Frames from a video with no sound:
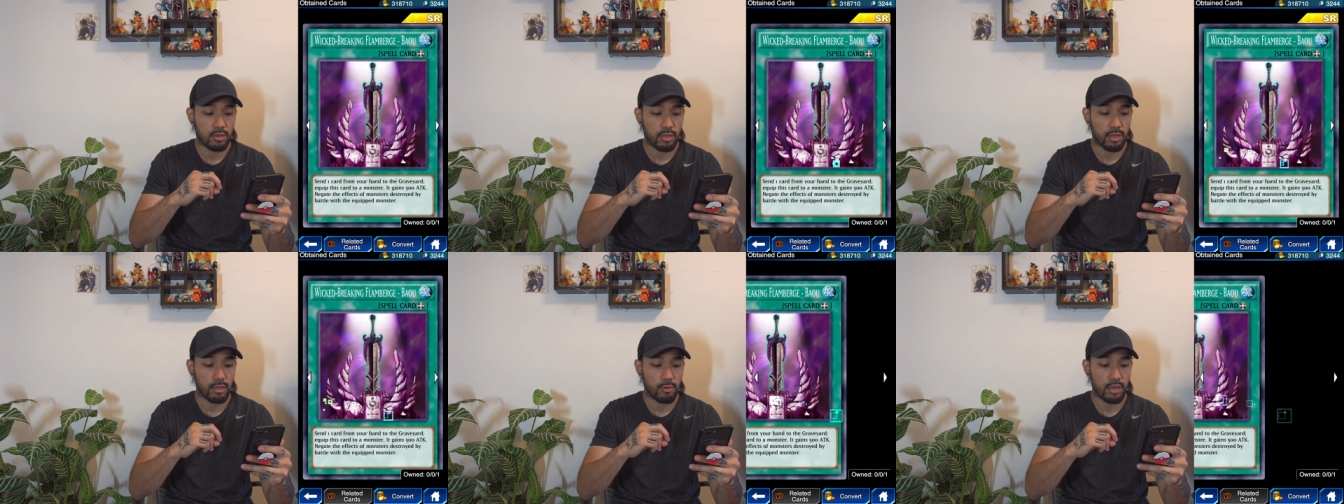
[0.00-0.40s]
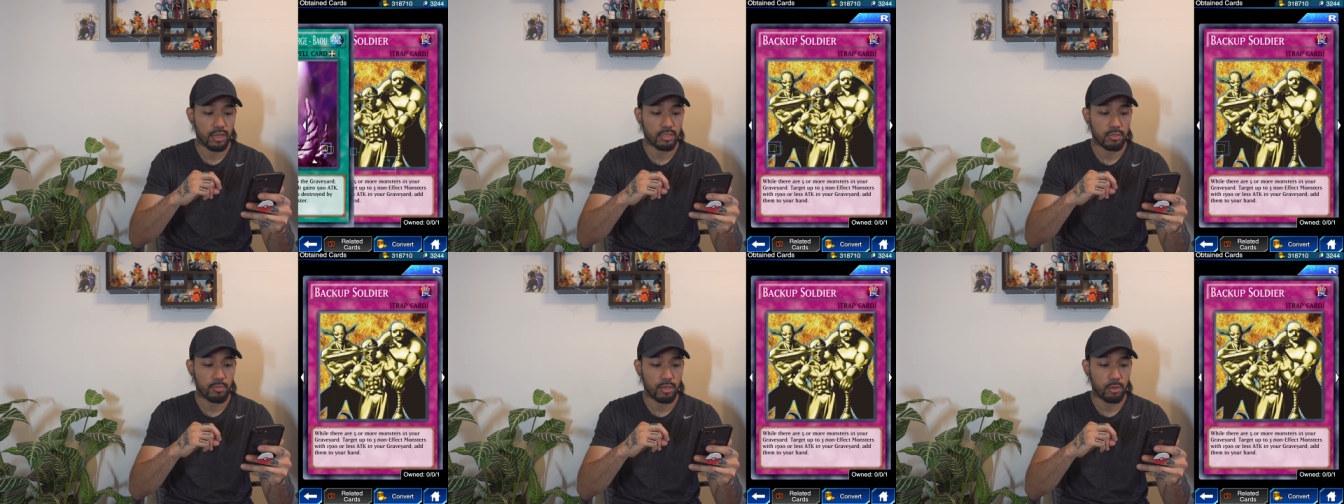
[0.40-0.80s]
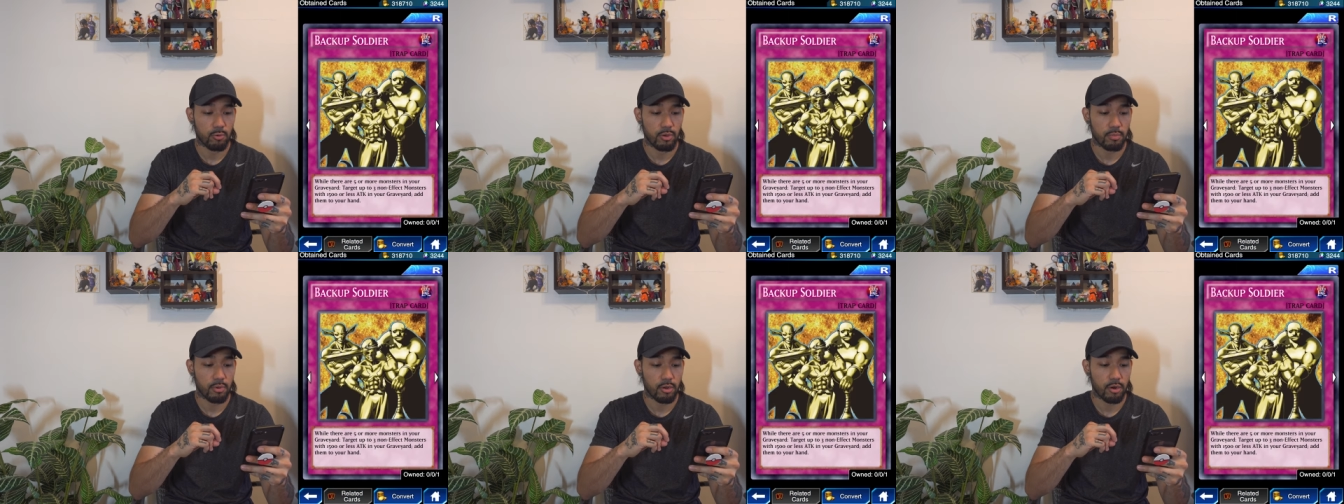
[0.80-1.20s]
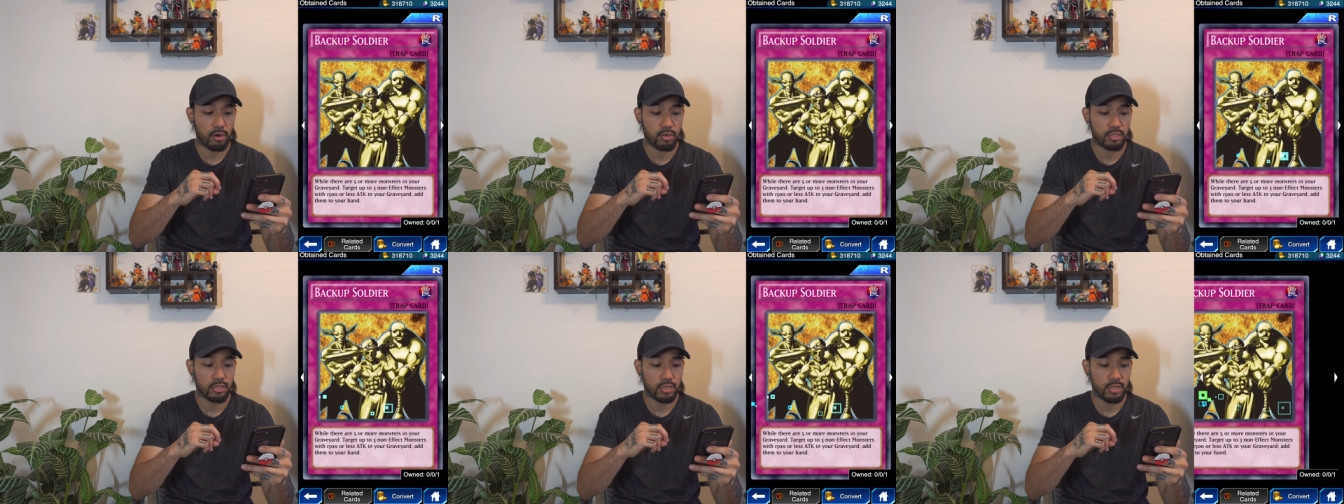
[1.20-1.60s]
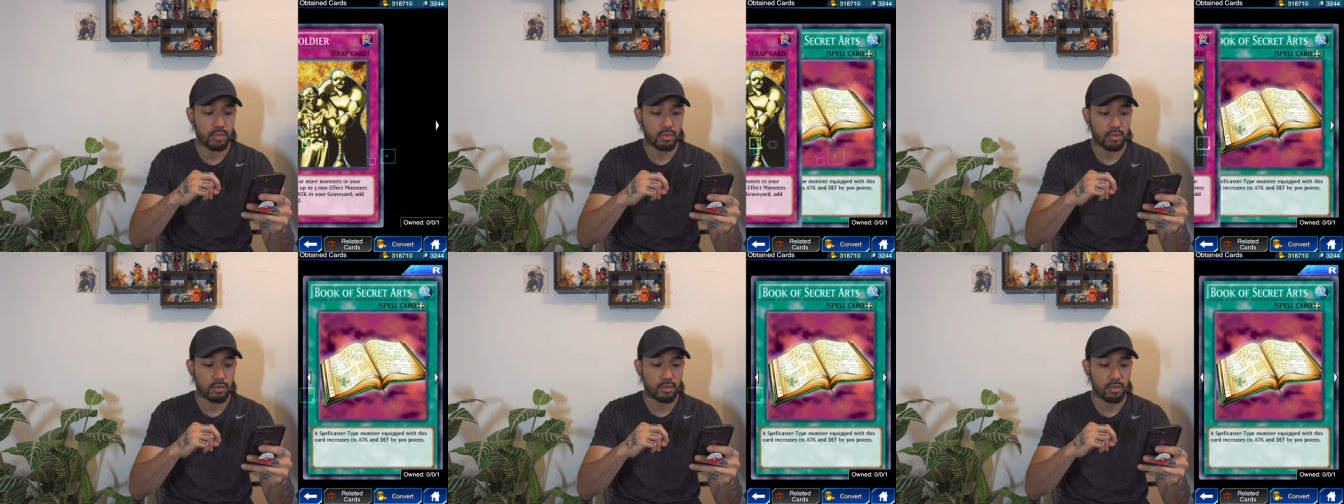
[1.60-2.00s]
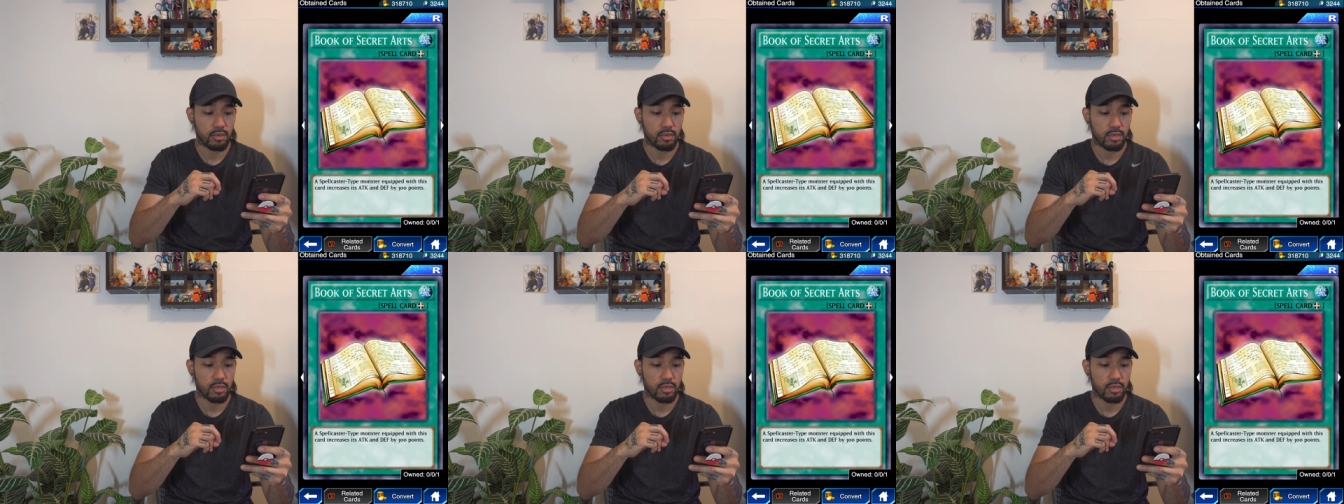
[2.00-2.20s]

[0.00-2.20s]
Okay, we got some equip cards here.